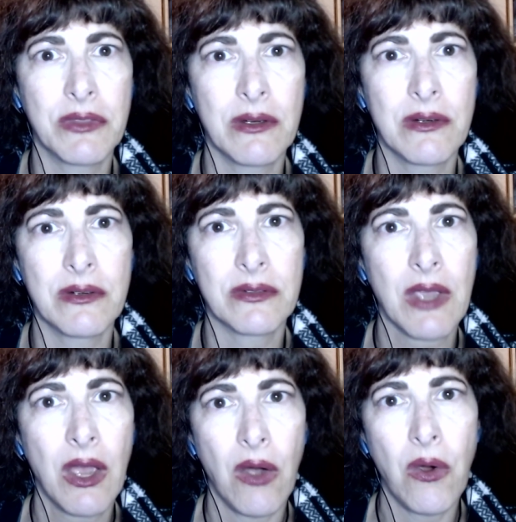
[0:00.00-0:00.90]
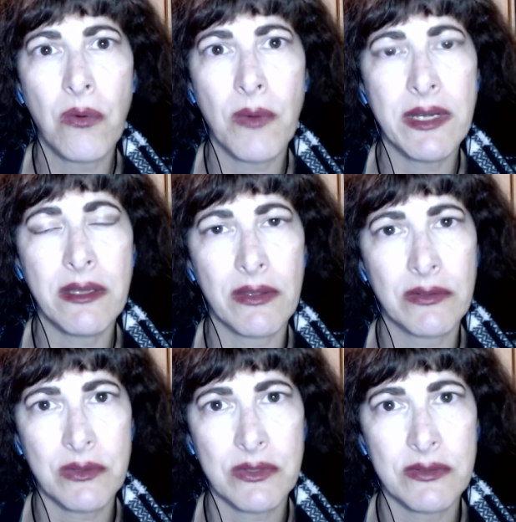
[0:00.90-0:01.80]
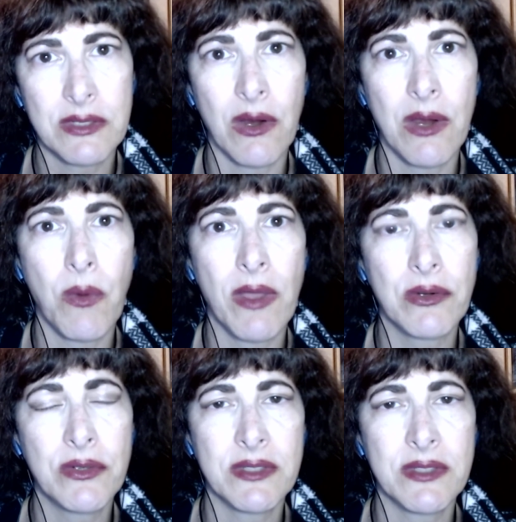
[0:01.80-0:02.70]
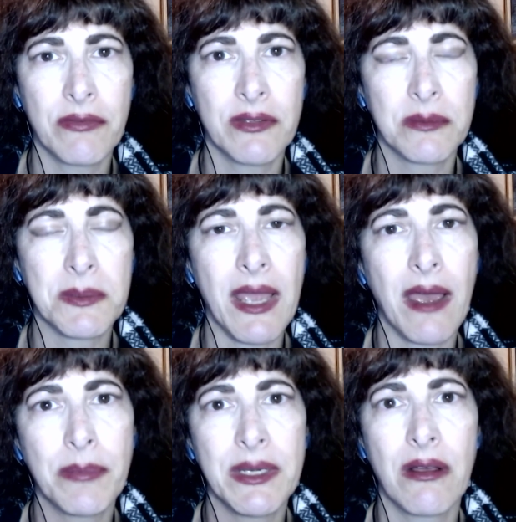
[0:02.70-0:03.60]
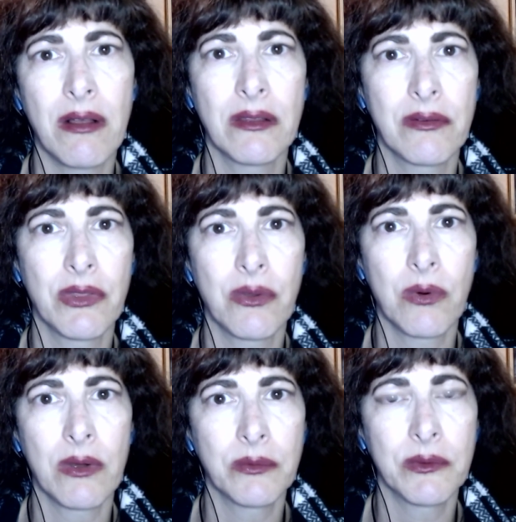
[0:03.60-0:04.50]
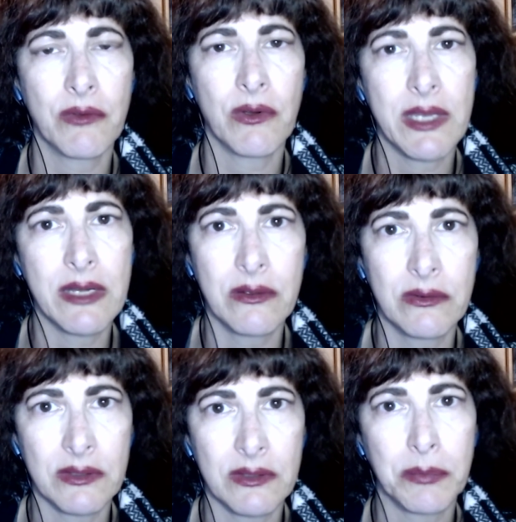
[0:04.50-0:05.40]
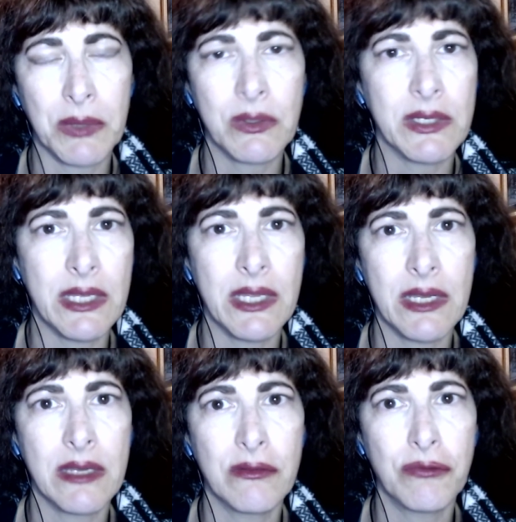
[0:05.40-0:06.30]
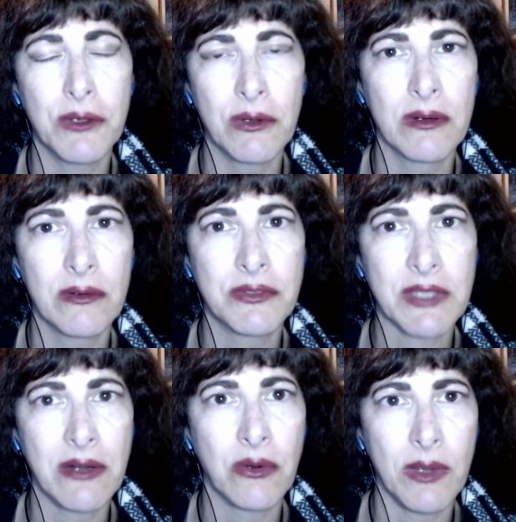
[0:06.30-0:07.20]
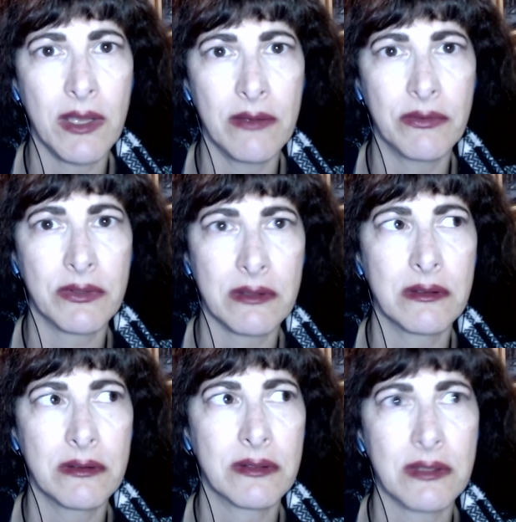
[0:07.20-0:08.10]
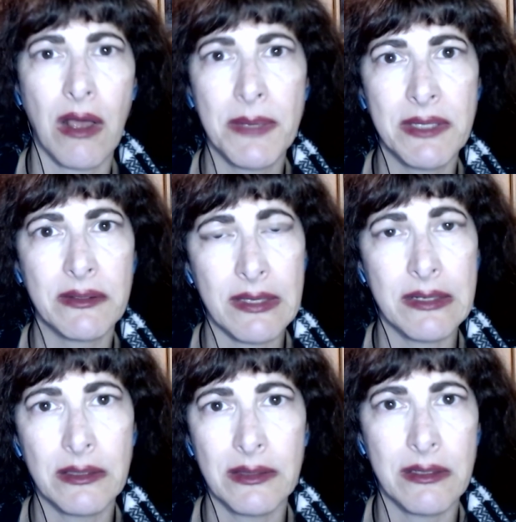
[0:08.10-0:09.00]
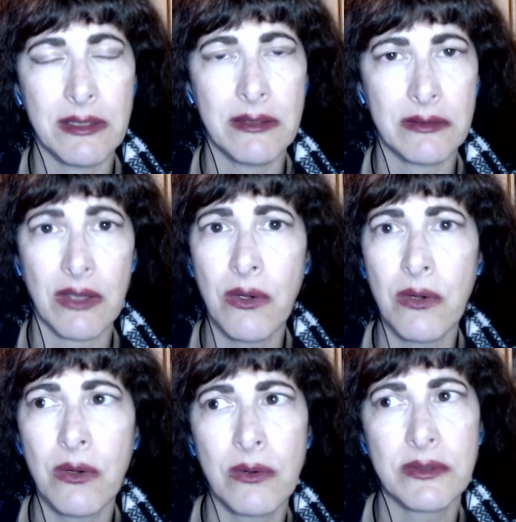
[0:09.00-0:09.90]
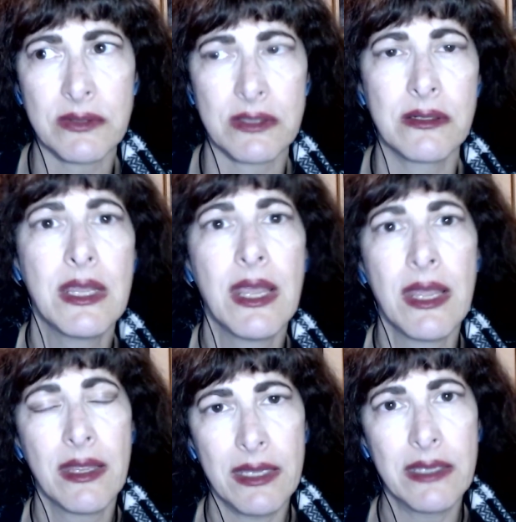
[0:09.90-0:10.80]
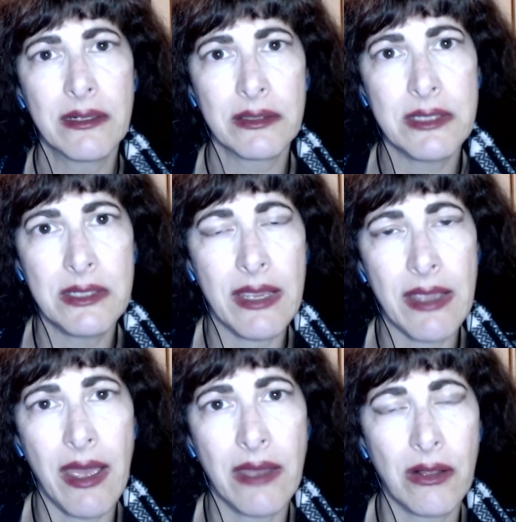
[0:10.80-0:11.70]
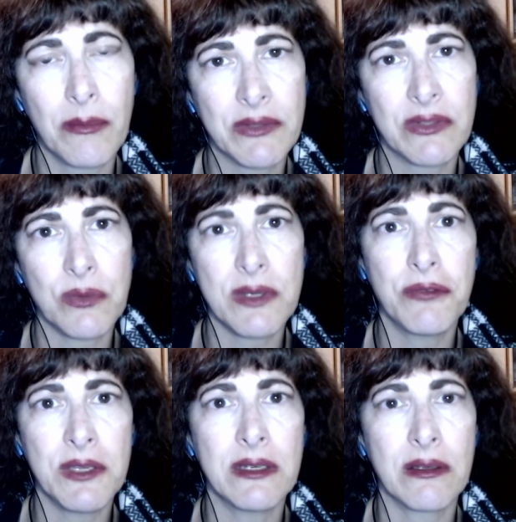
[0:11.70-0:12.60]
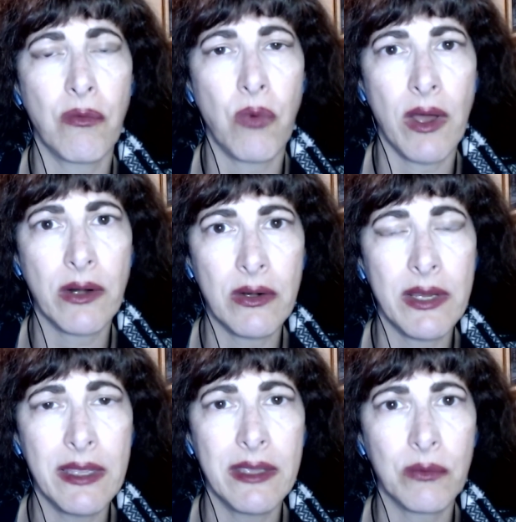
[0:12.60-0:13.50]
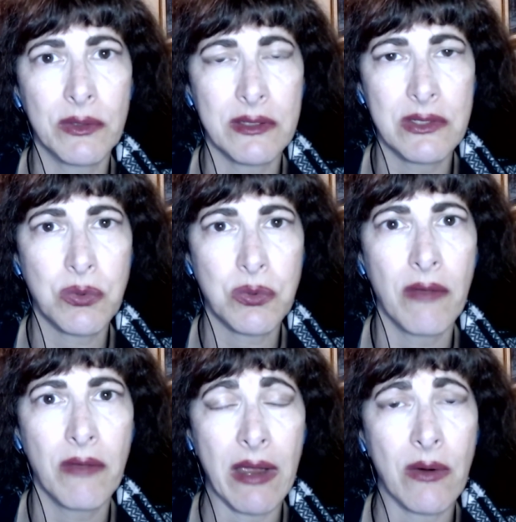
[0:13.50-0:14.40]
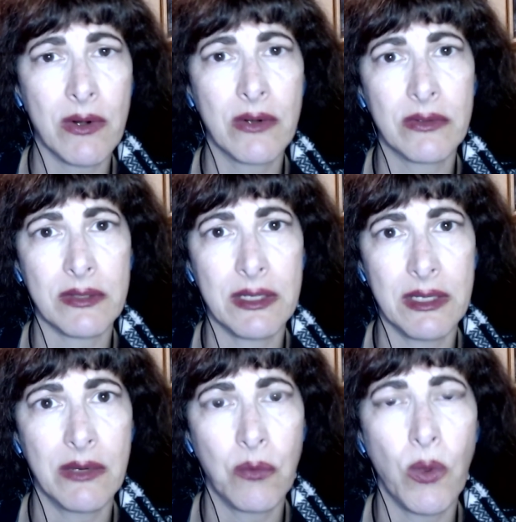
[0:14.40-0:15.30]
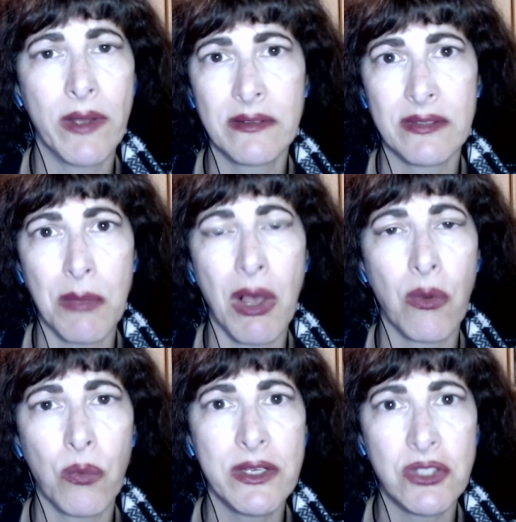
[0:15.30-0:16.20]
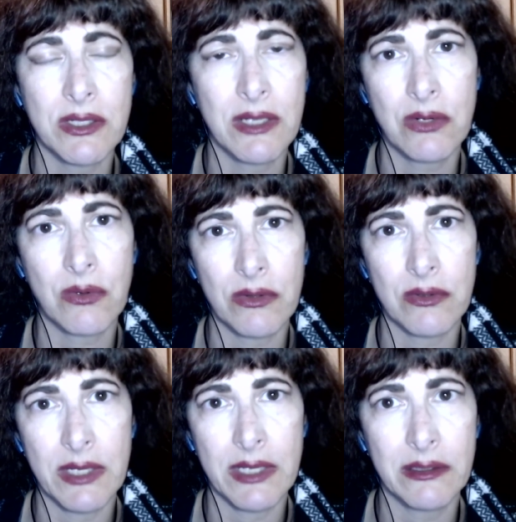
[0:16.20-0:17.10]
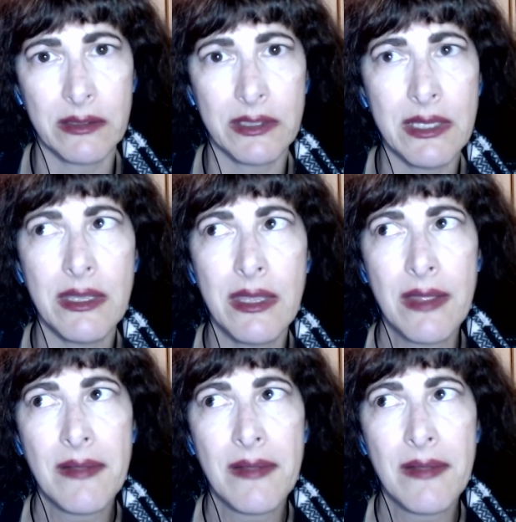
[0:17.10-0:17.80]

There's already all sorts of scary weather stuff that's been happening all over the world, with volcanoes exploding and fear of tidal waves and tsunamis hitting the East Coast. And Italy had almost 3 feet of water hit within 12 hours in one small region in northern Italy.